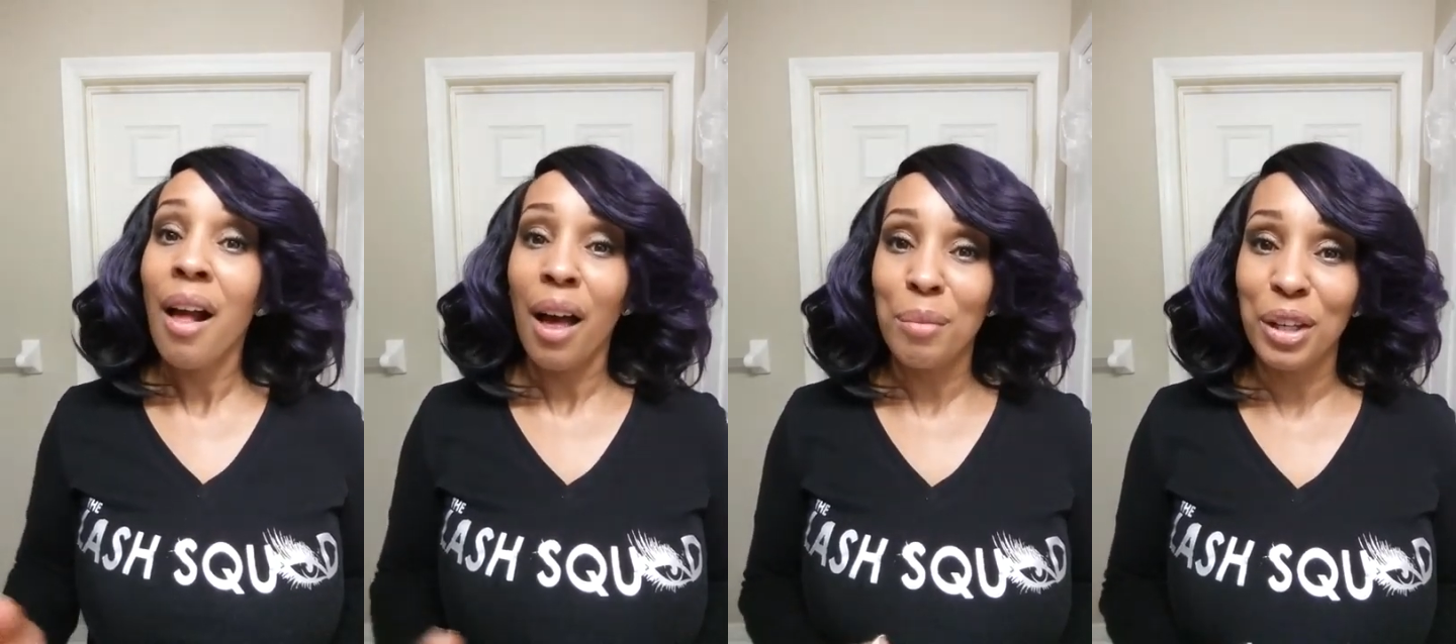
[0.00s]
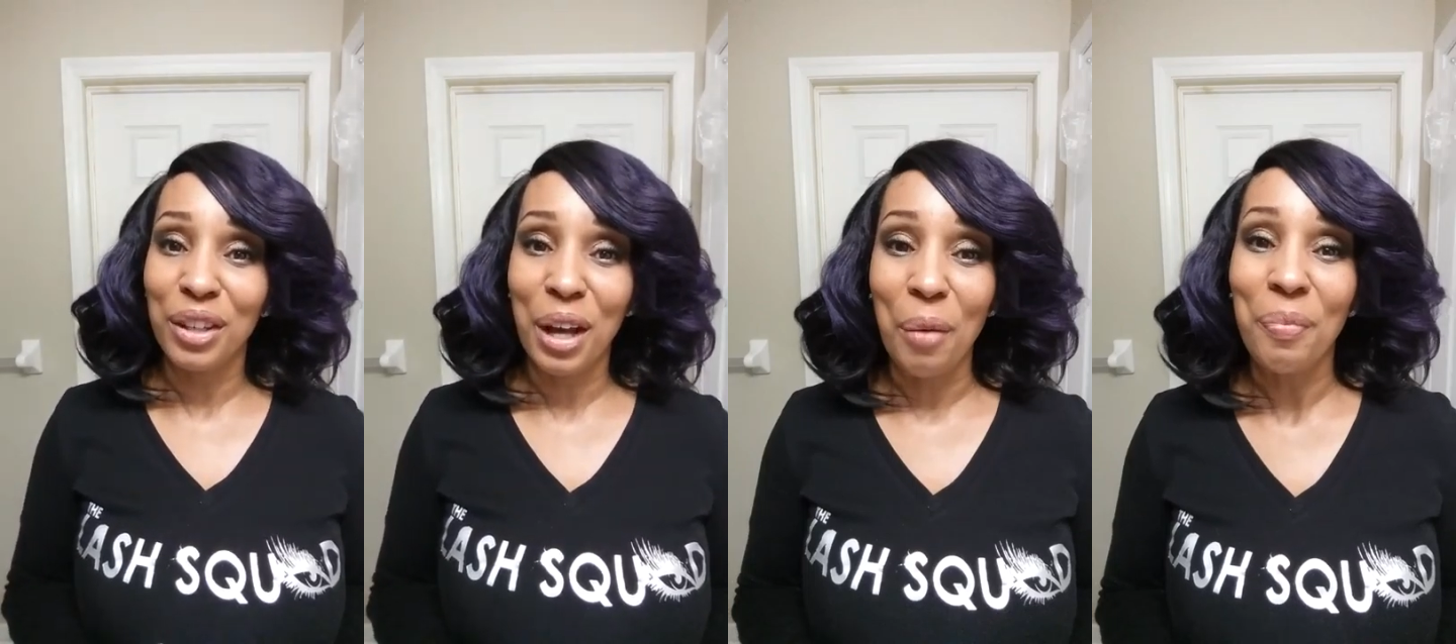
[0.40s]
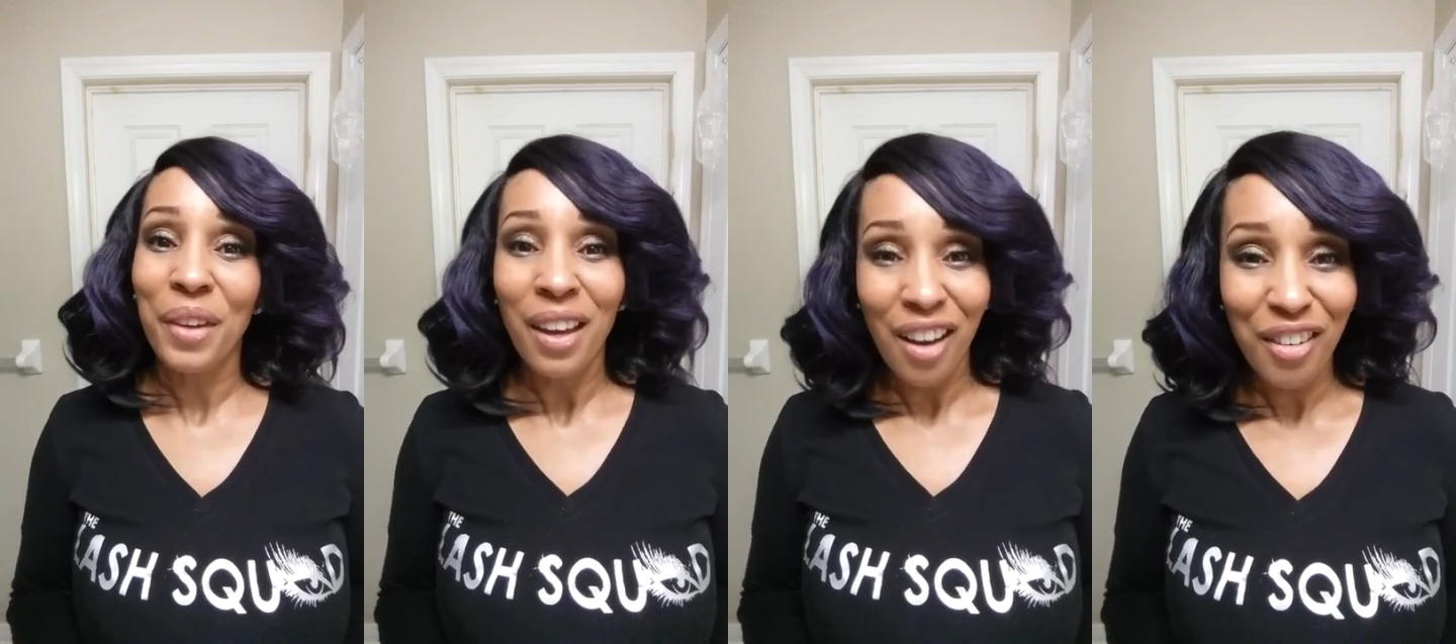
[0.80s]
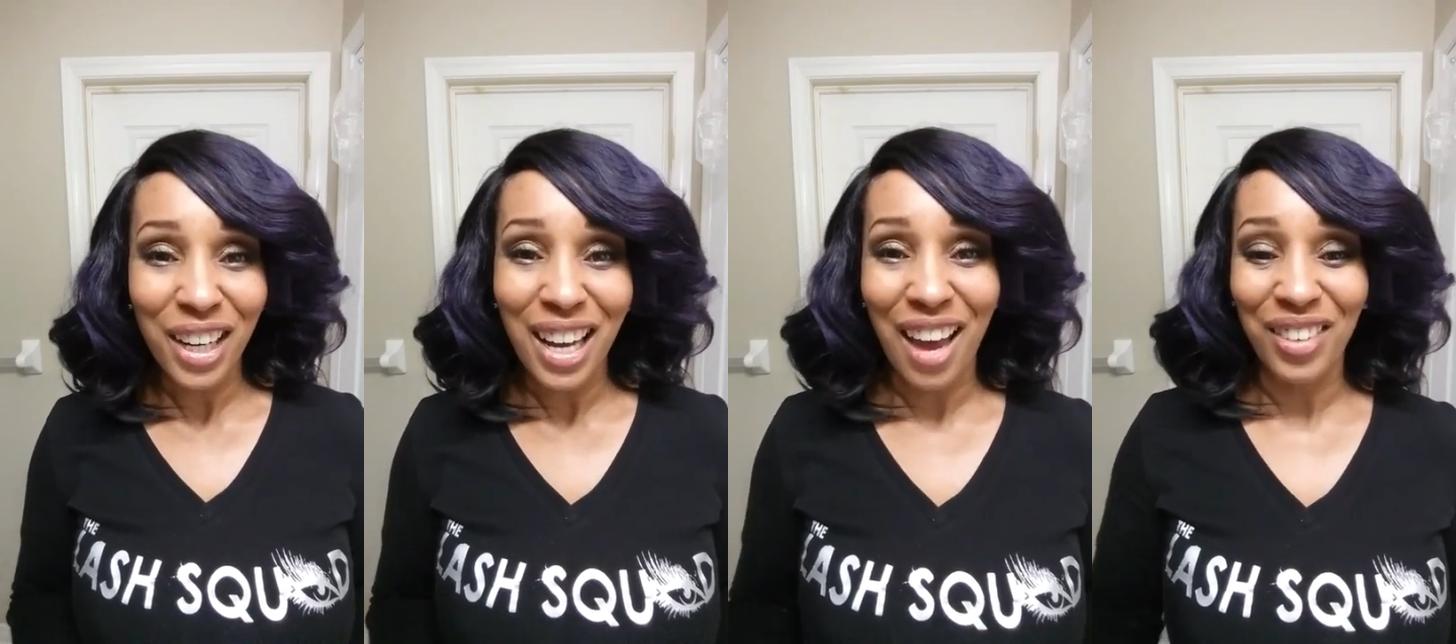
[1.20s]
I'm here to help. All
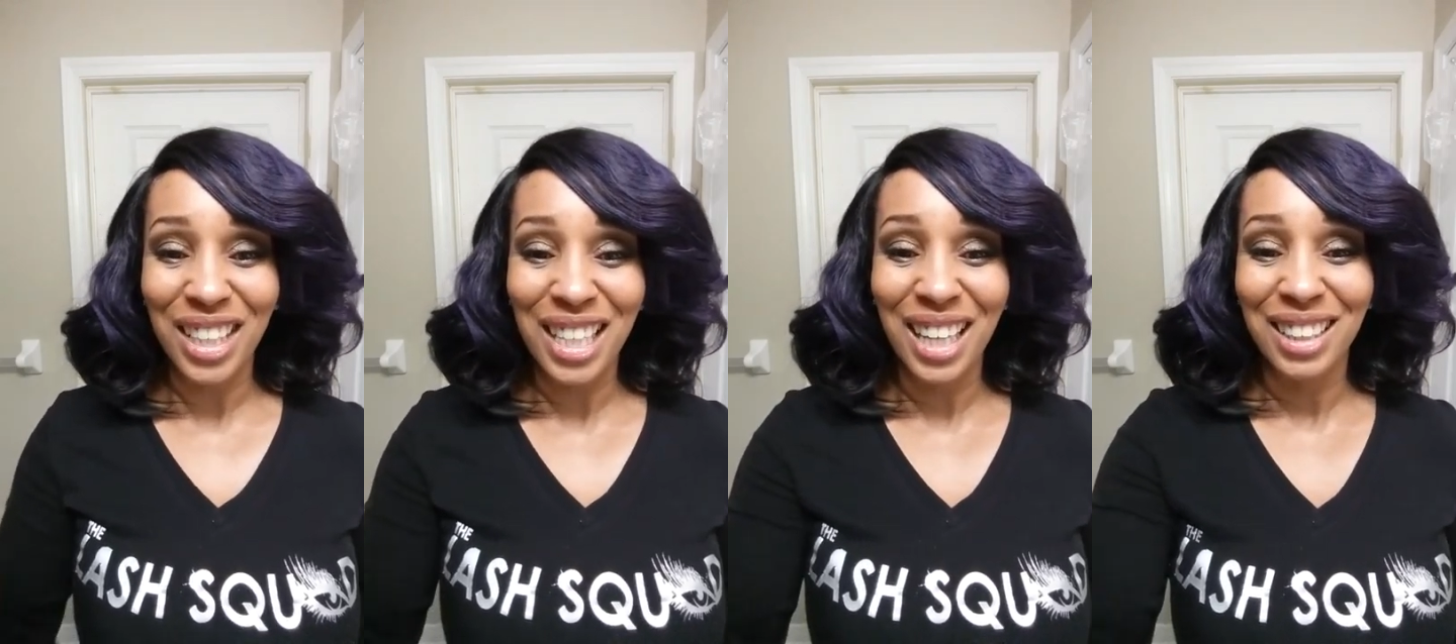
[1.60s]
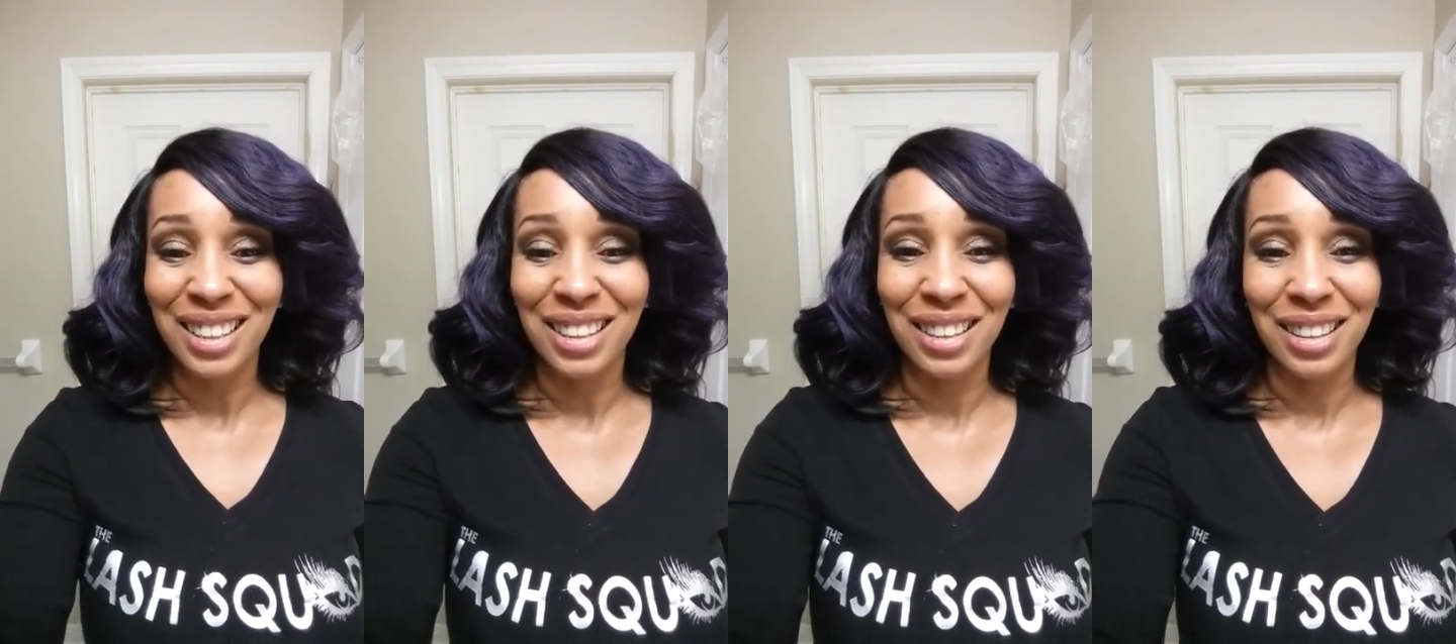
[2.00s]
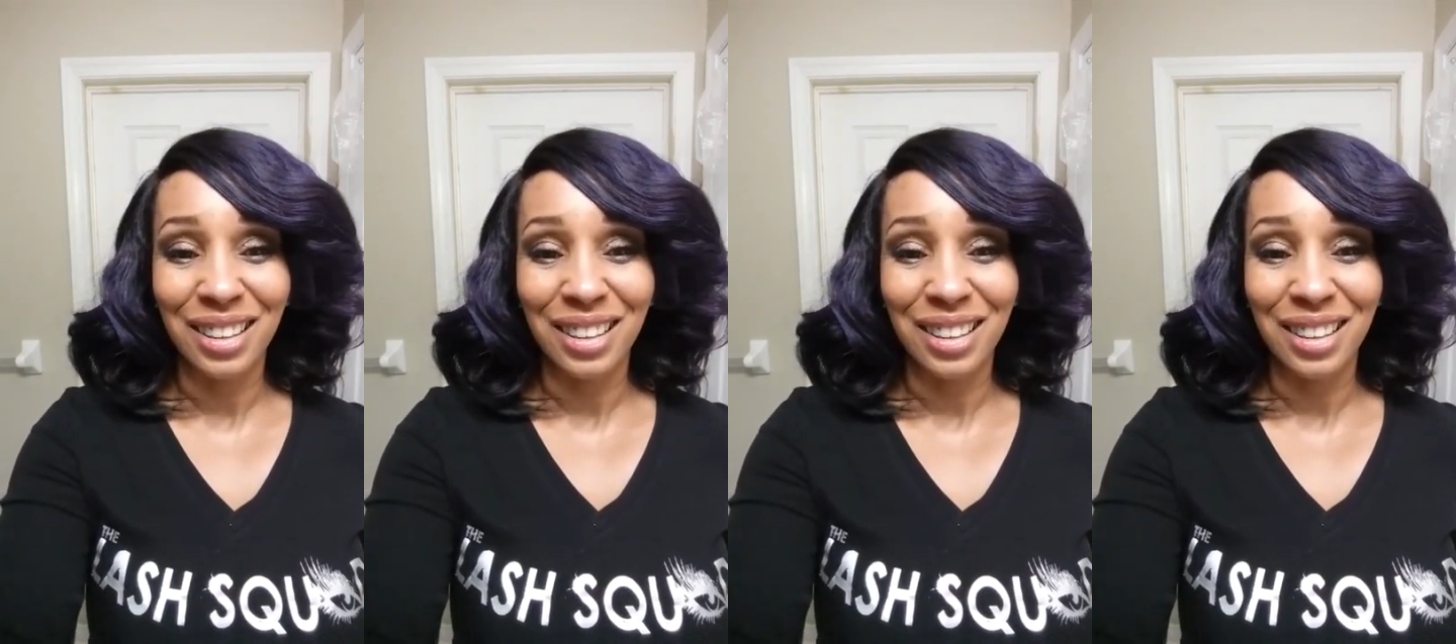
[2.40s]
right, have a good night.